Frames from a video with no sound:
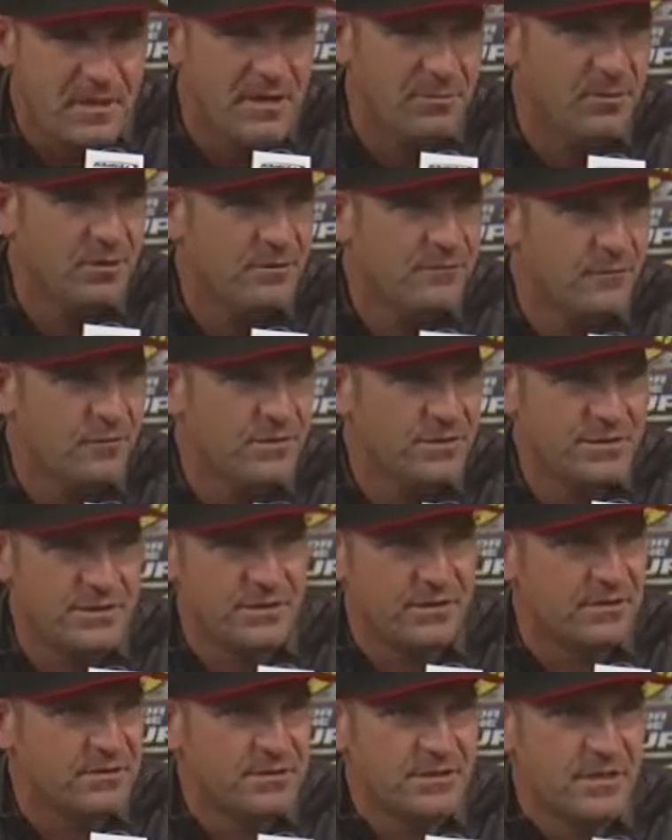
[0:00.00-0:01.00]
I'm looking forward
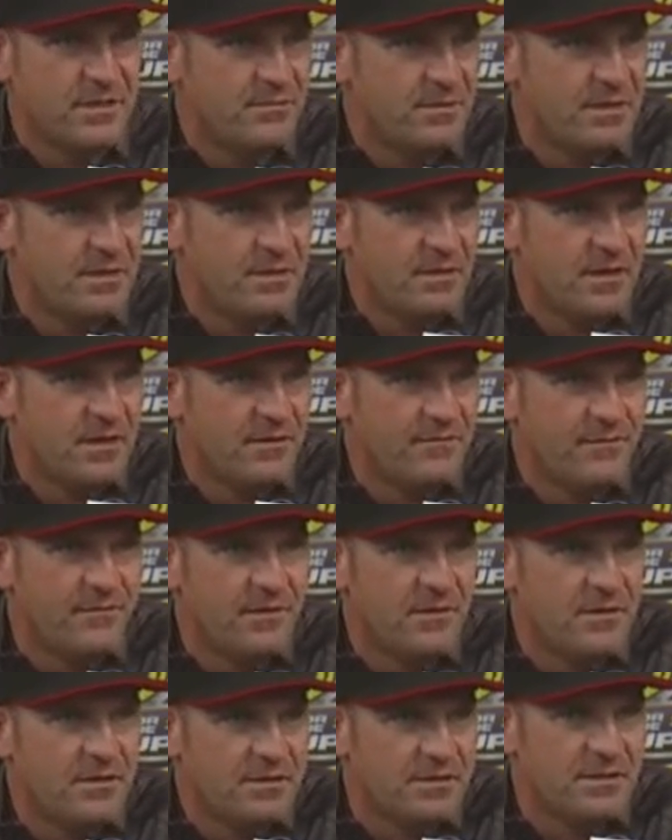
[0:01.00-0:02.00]
to it. It's going to be a lot of
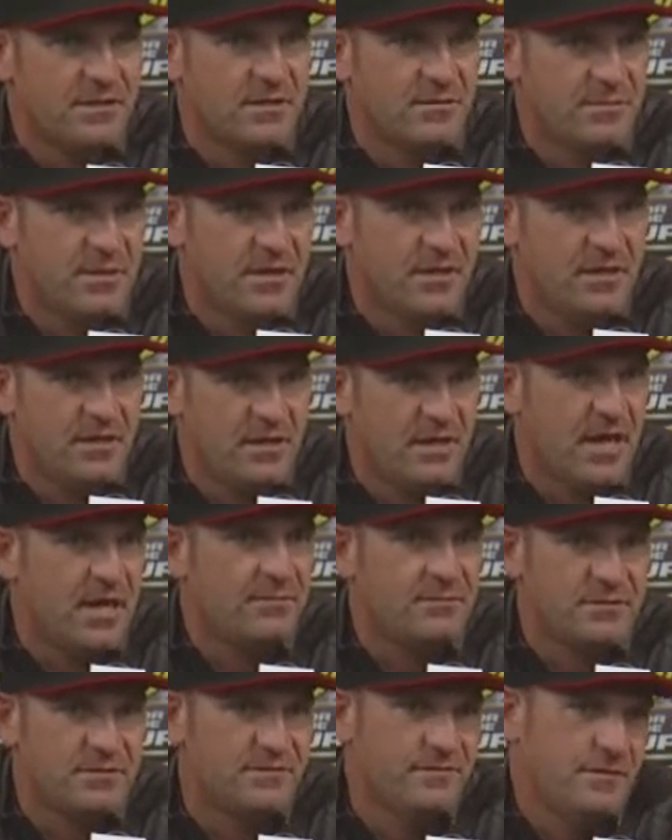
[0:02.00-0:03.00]
fun. It's going to be a neat
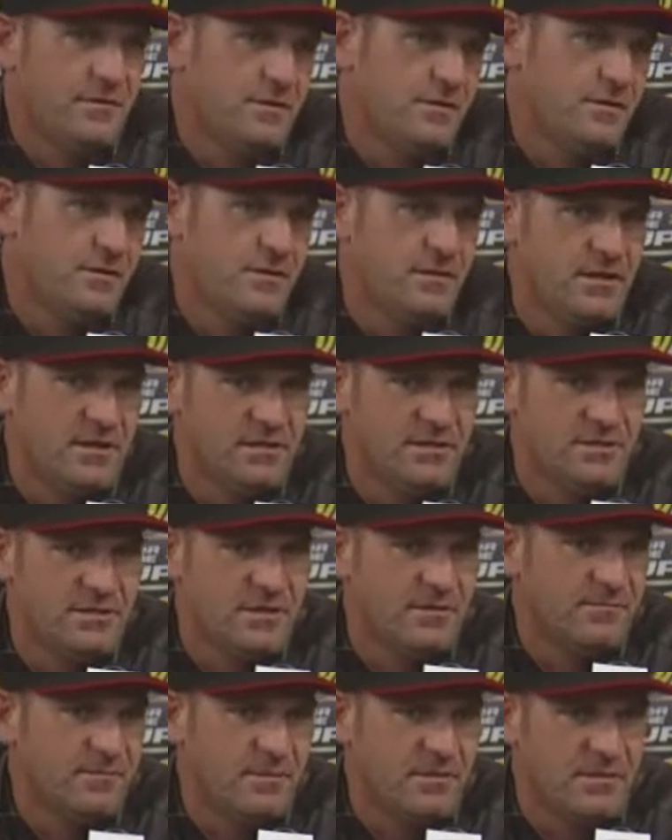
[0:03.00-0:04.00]
atmosphere and
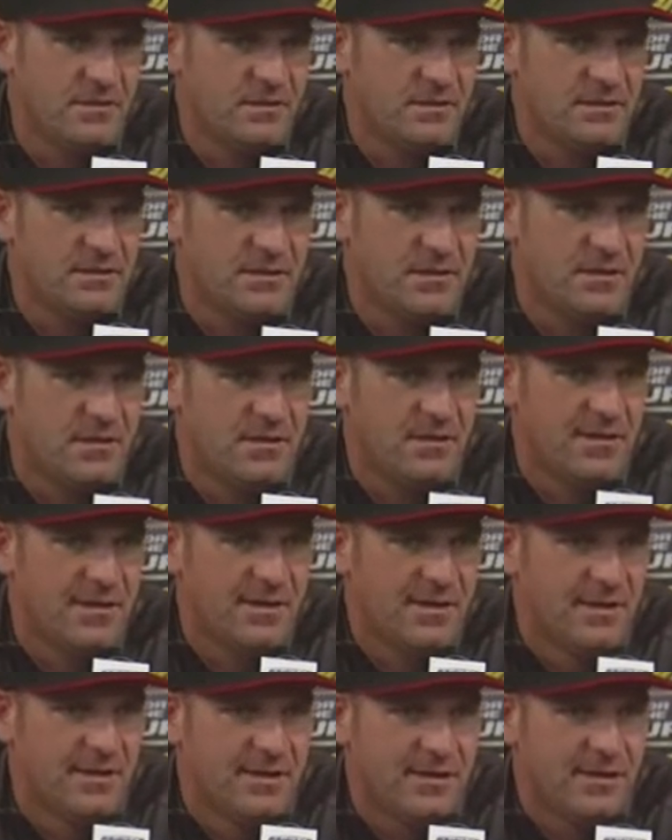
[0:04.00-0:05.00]
something that,
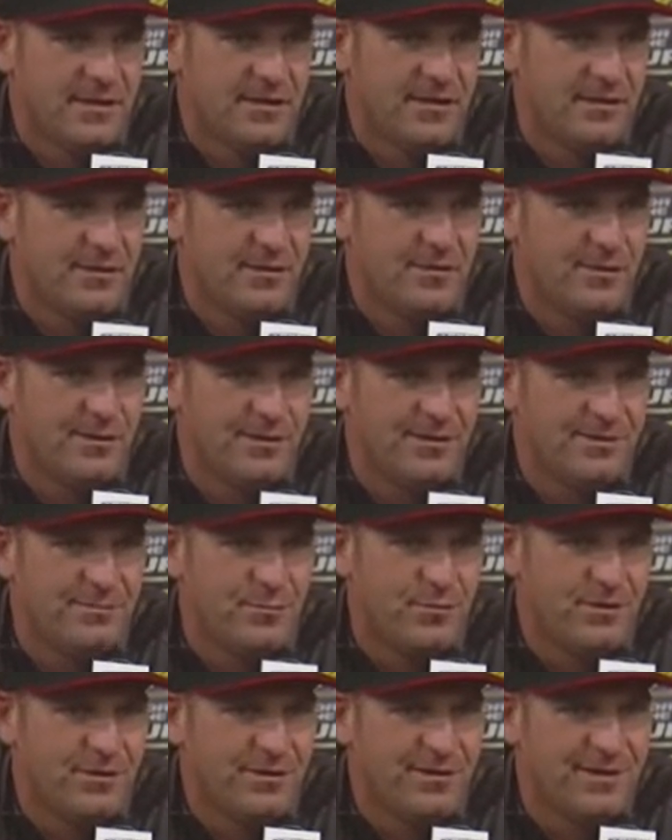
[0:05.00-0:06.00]
you know,
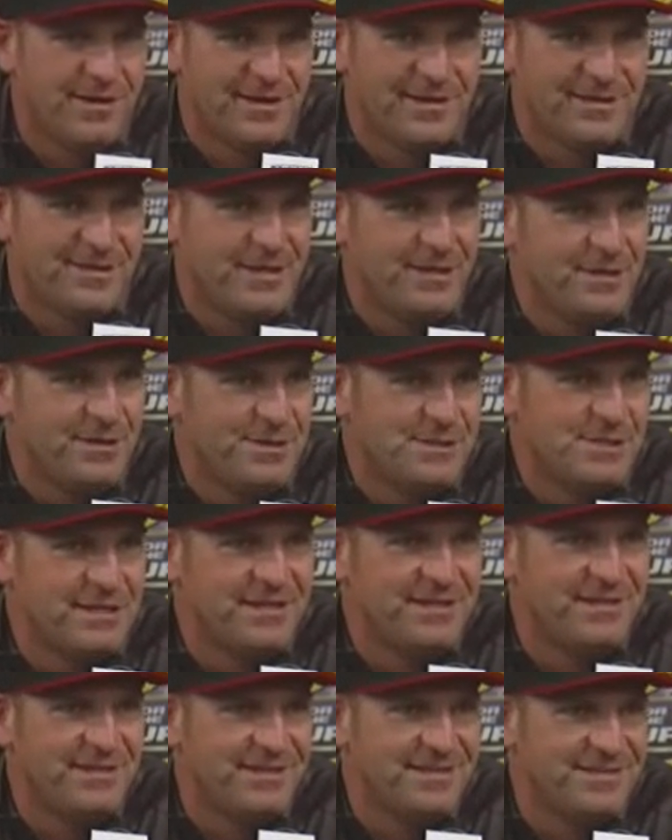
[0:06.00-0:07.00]
what 10 years
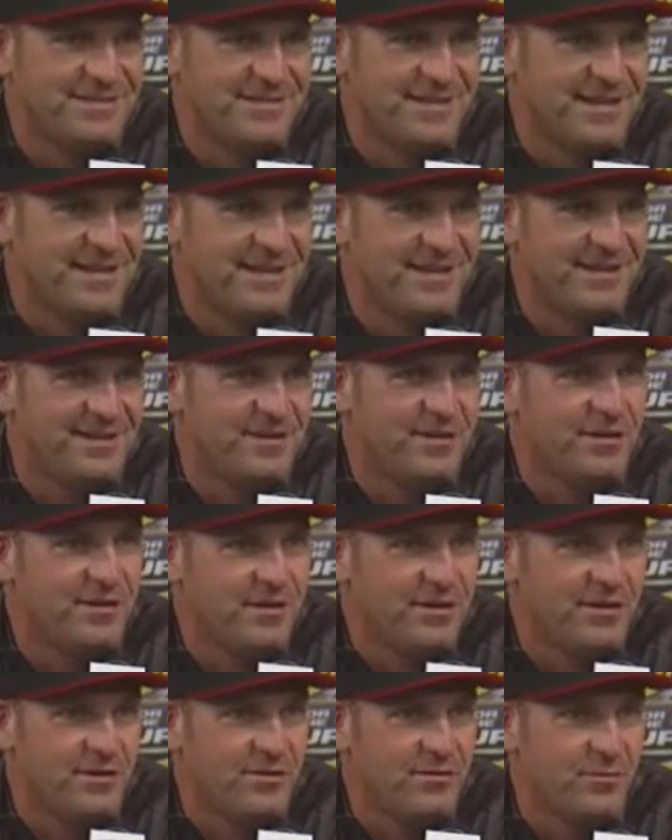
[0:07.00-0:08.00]
into this thing,
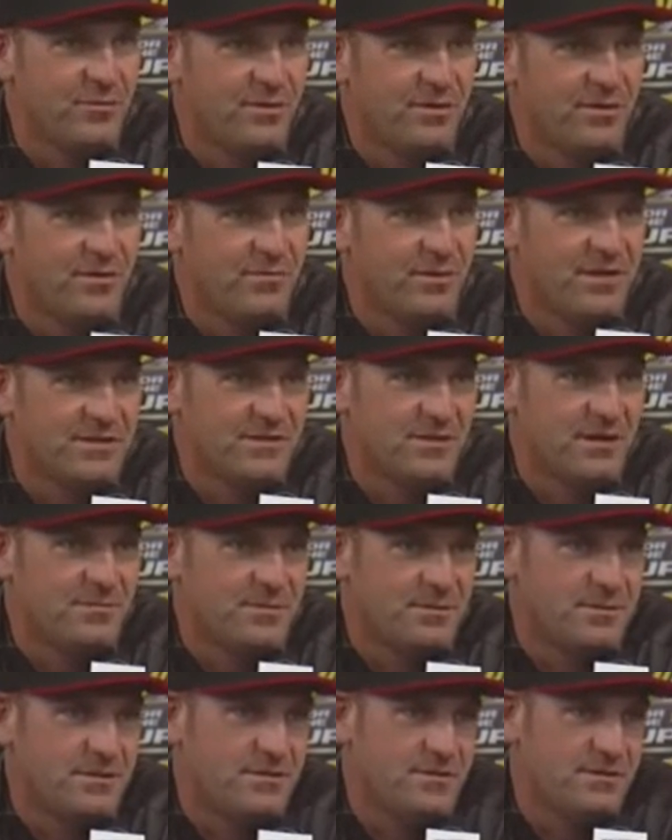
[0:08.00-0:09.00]
you know, one of the best
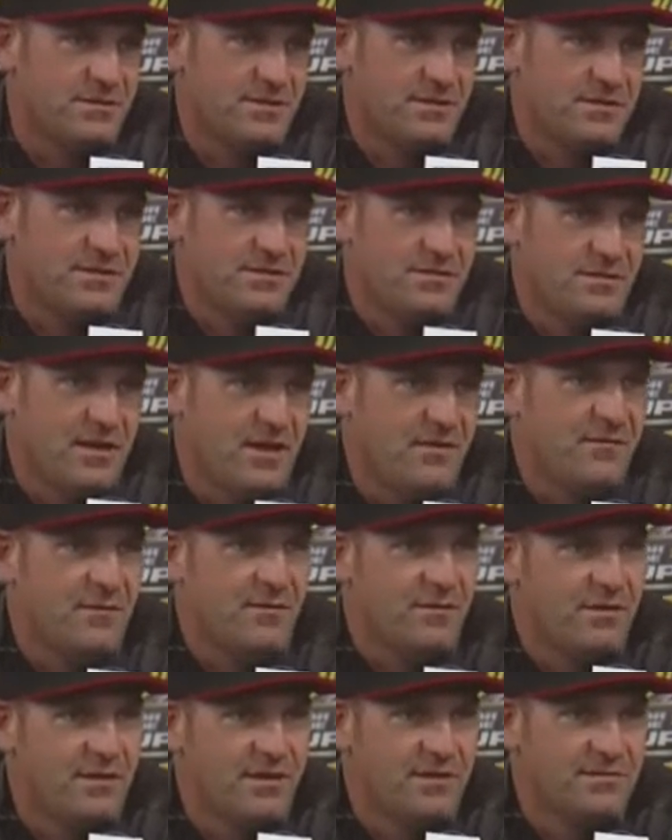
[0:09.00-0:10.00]
opportunities
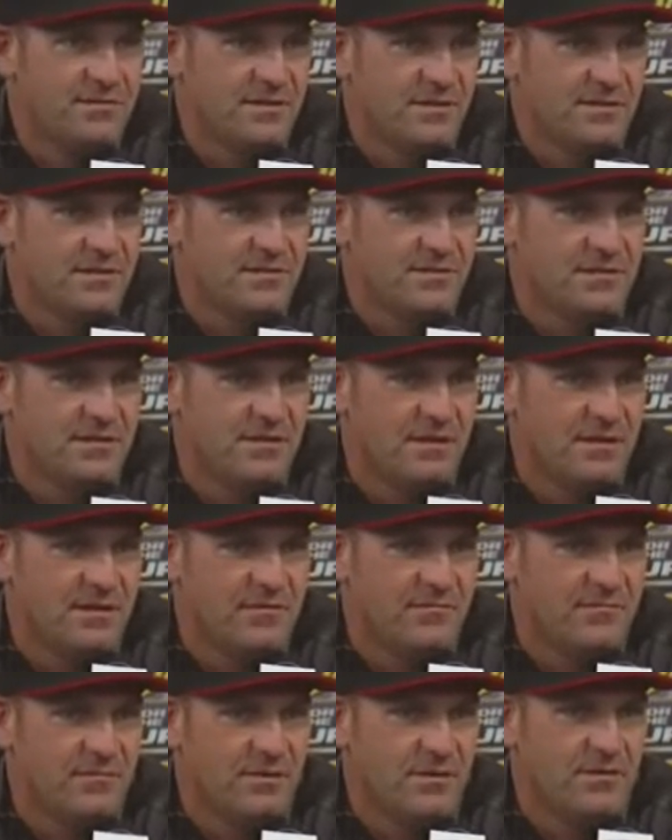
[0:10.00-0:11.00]
ever is
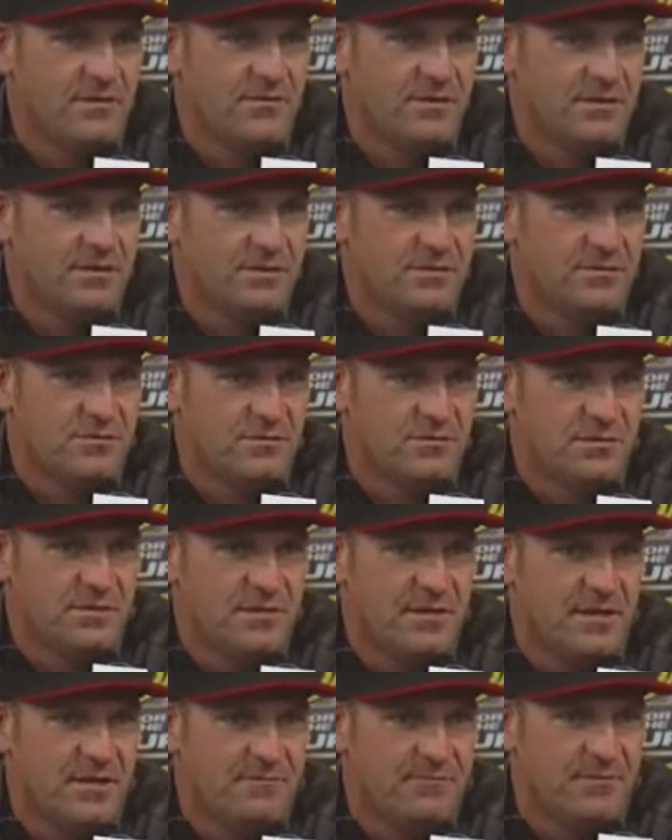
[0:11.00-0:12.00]
you know, at your
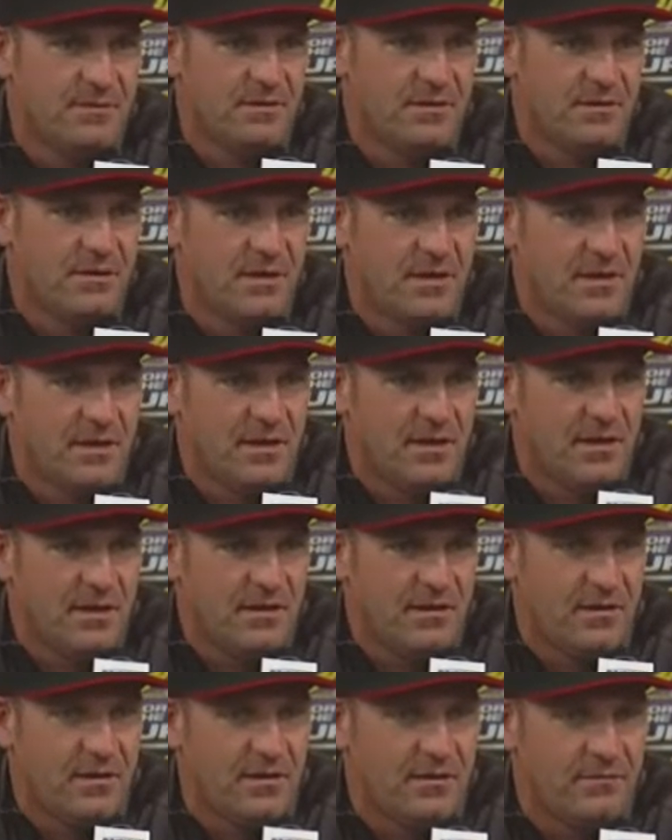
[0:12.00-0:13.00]
doorstep
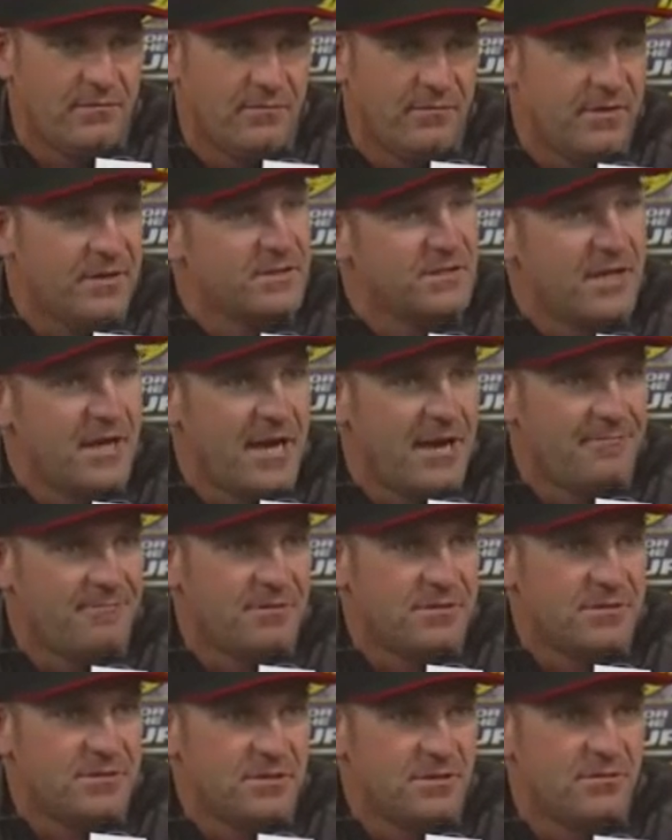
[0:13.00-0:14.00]
and fixing to
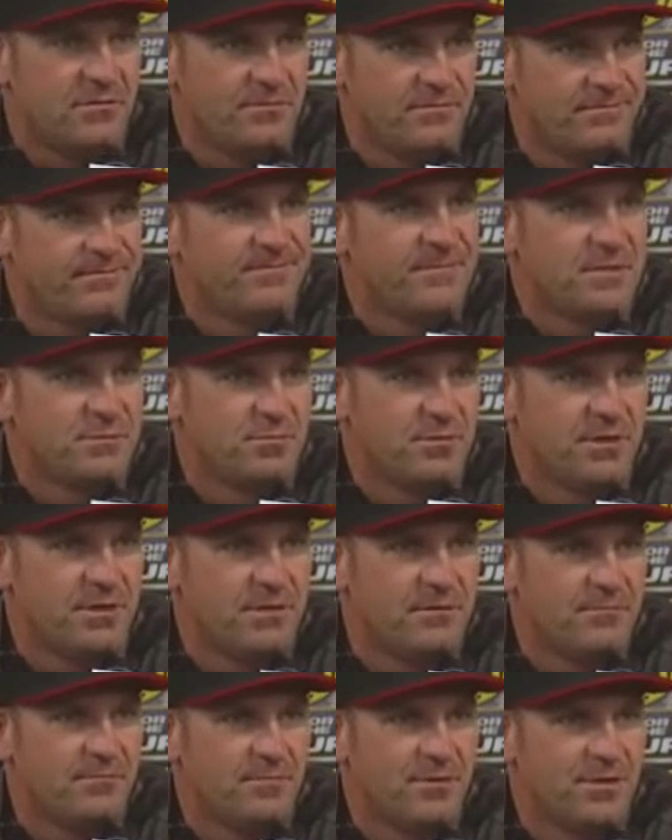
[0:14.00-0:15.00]
happen. So it's
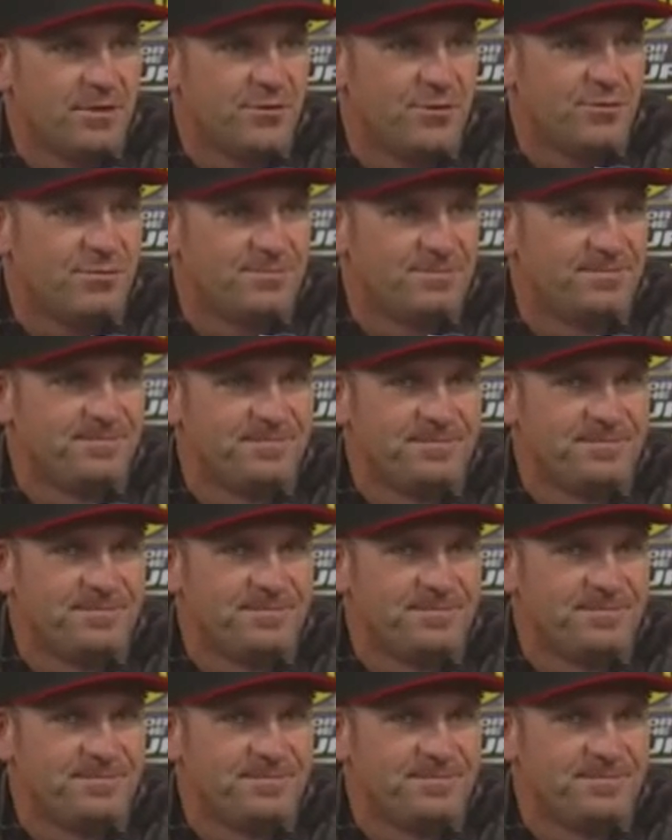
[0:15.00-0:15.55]
pretty cool.